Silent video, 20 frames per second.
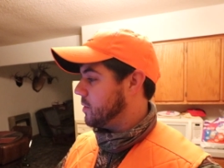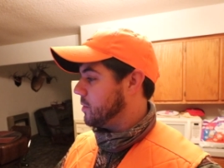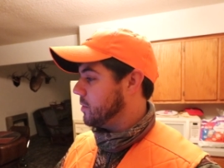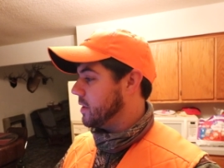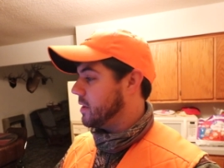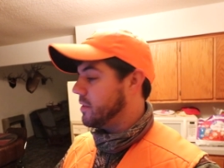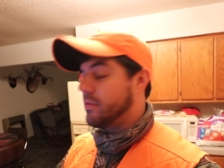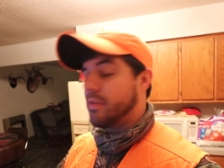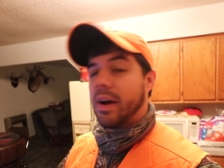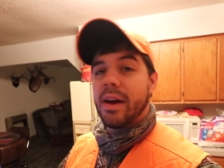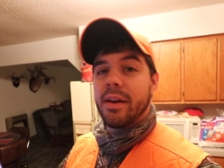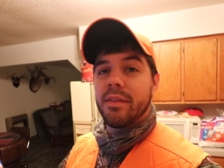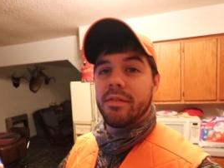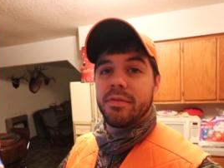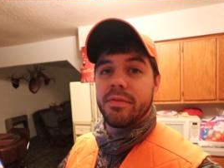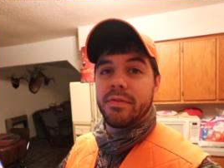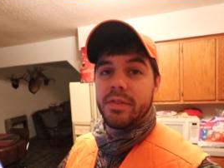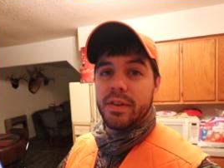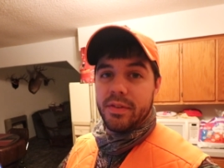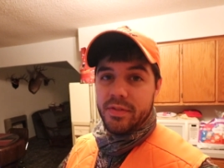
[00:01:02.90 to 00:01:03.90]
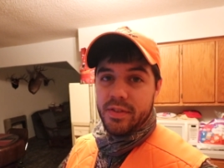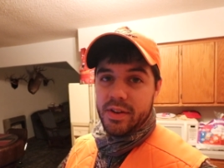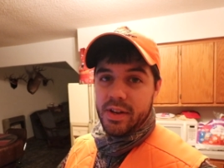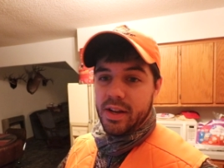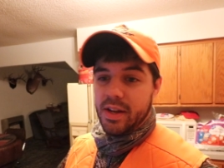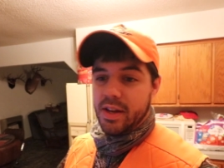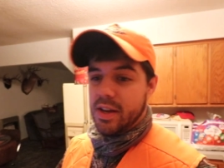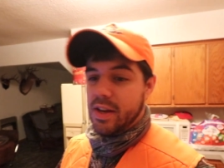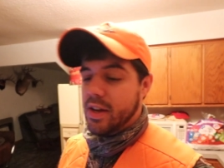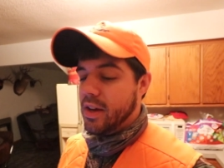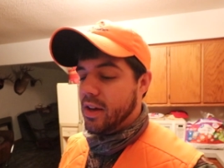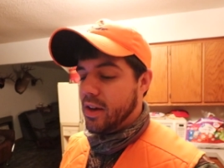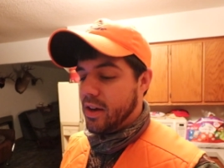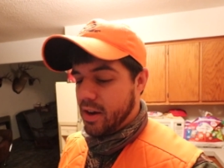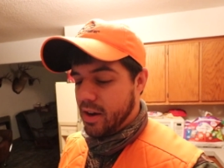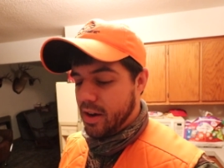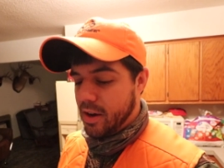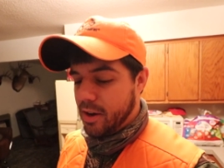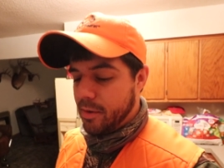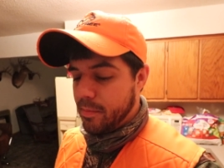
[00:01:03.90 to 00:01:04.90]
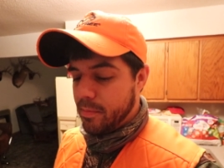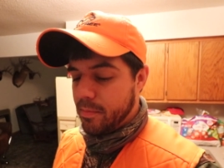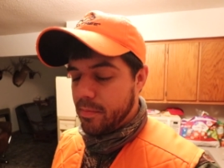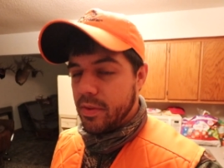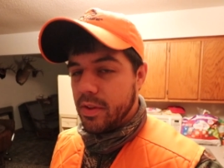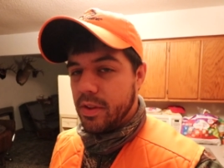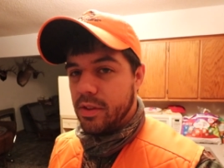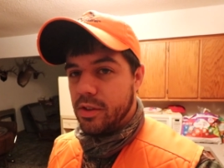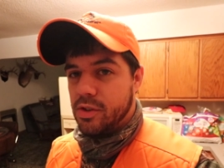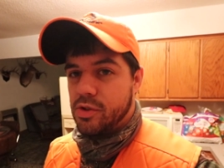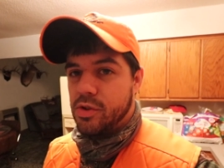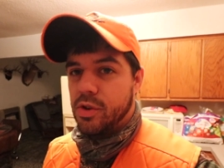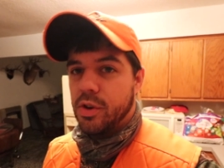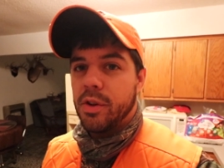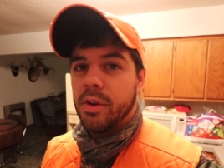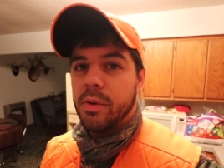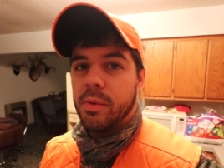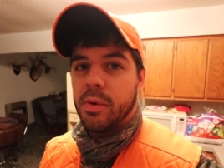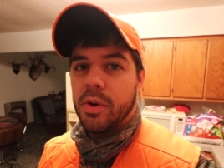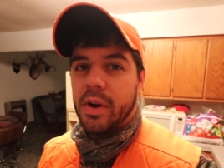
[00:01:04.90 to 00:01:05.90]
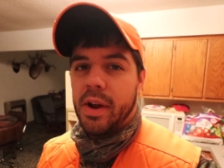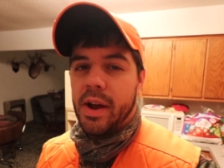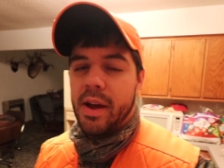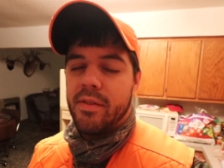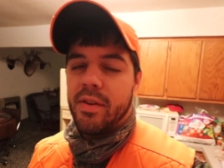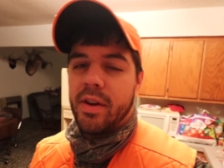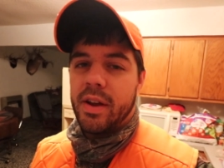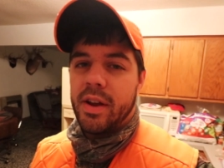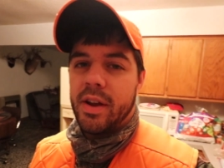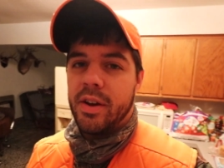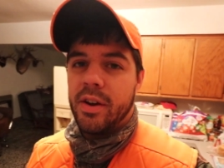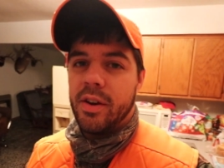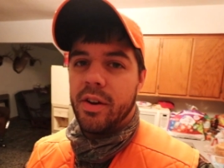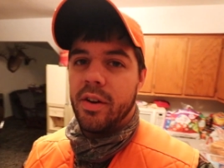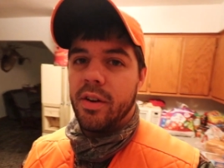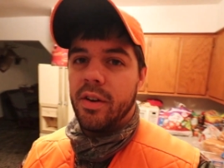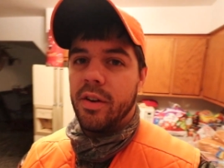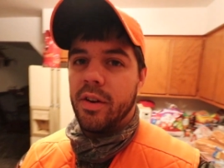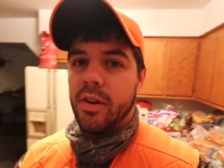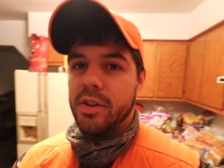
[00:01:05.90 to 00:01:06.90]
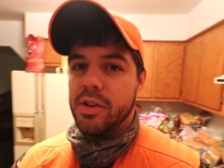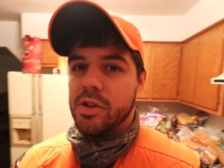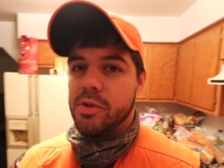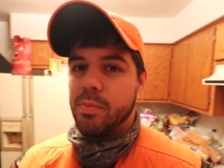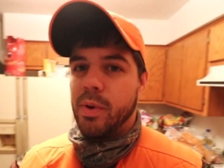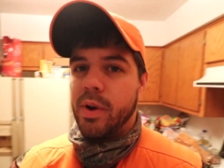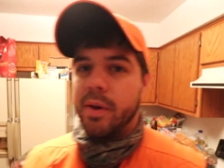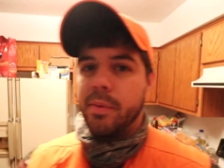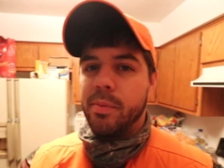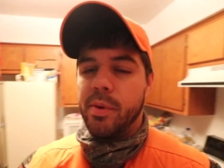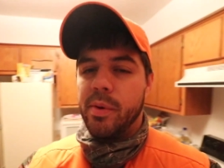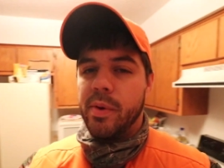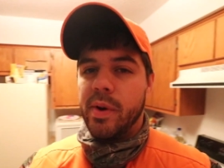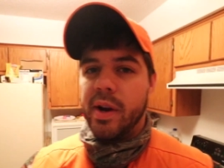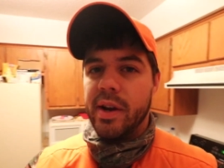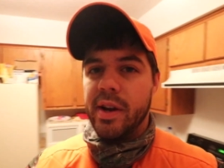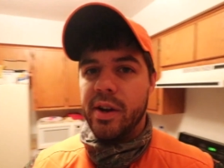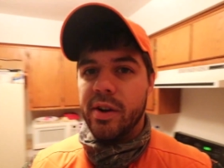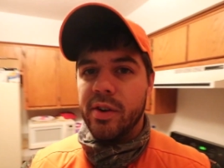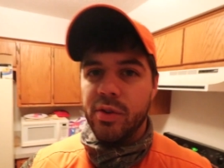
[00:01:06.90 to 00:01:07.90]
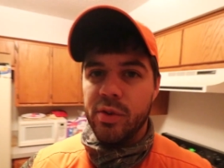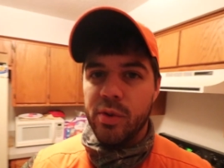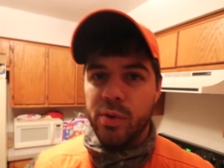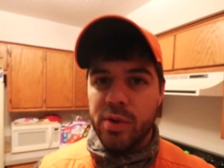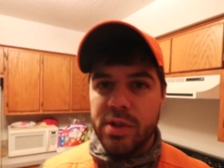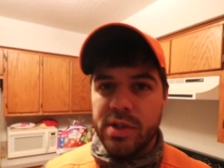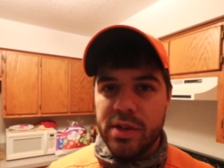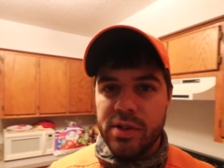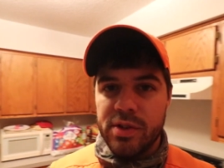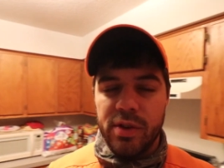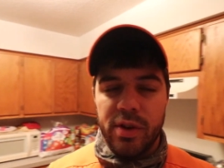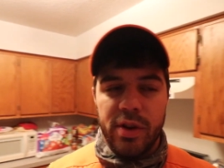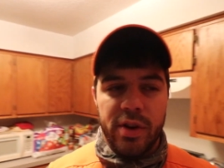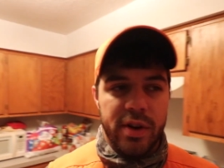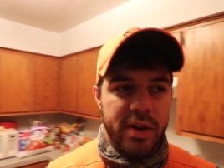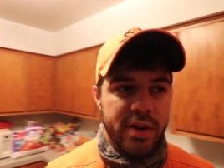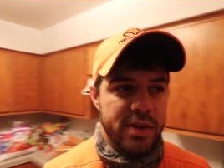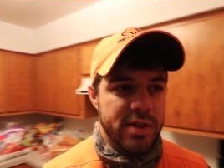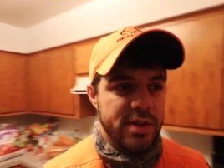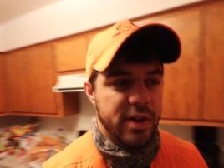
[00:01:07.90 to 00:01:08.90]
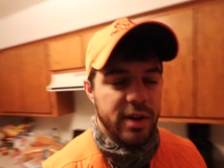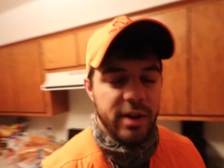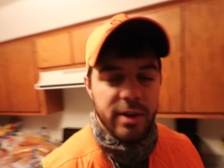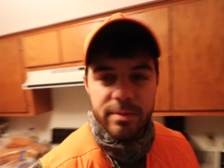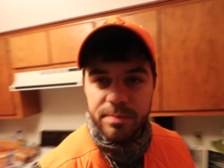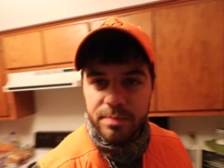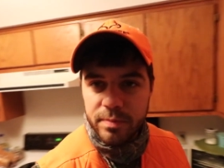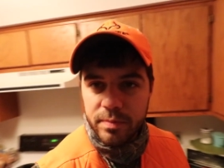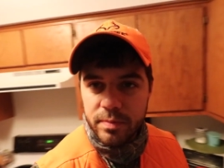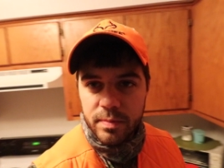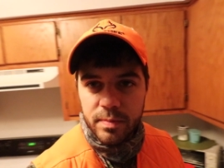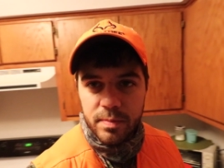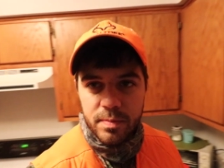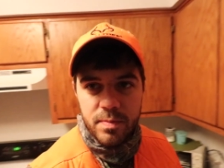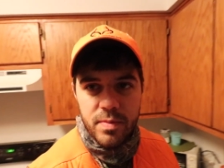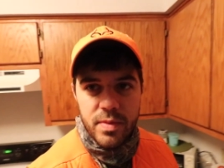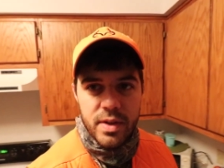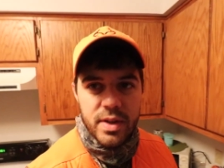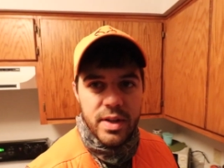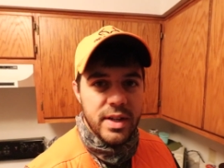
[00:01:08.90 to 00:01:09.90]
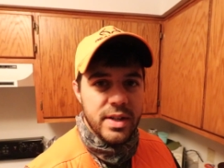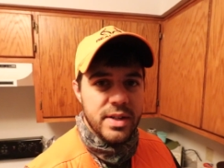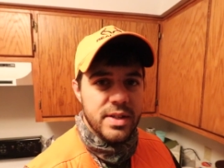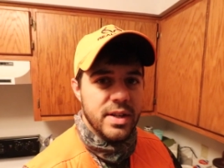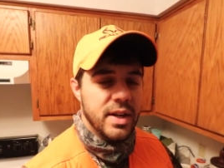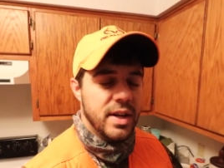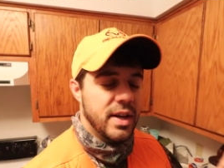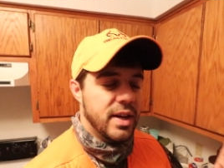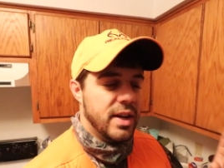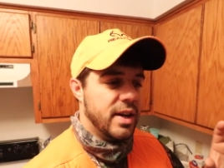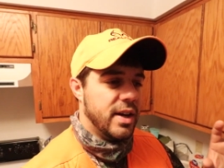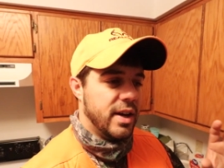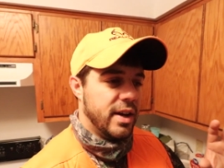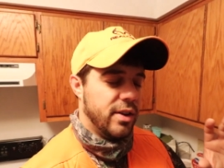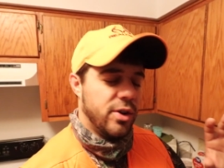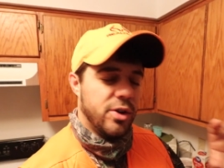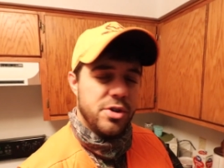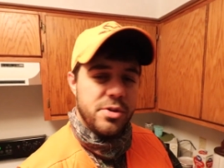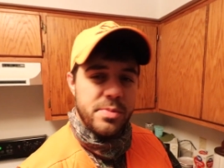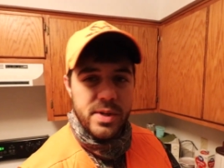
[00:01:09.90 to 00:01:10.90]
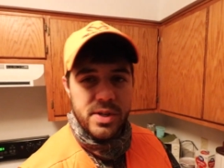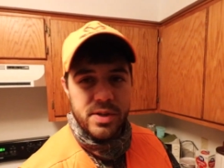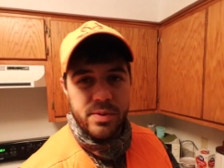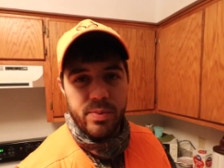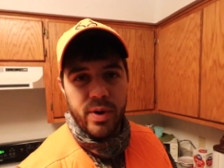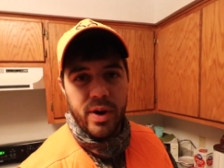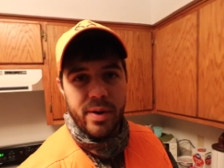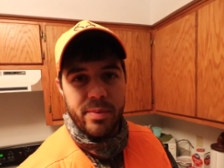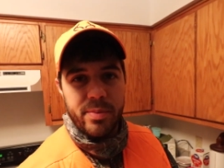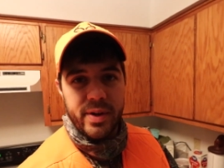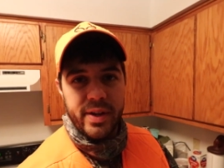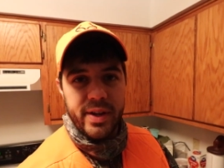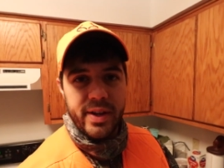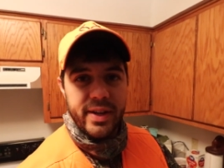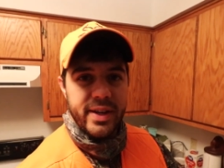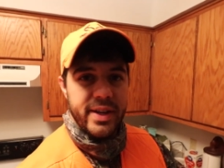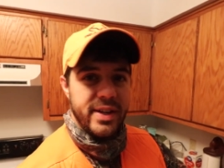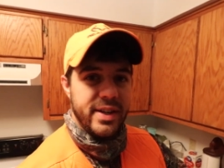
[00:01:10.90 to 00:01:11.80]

only five fifty. Um, the struggle that we're going to have out here on this property right here in north central Arkansas, it's a large piece of property.